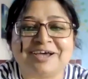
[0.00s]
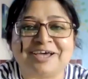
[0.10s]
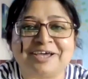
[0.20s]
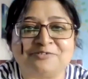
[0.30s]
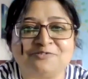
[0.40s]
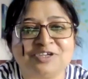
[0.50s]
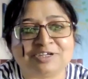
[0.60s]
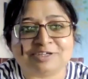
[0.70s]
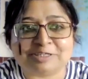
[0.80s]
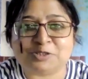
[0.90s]
and we
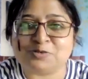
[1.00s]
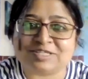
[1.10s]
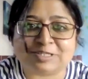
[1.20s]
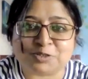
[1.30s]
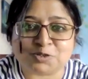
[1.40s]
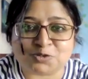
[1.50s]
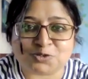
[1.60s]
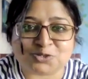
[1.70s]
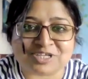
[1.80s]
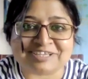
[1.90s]
are here to listen to you
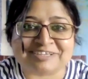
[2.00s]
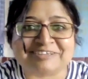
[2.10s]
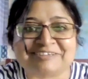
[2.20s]
today.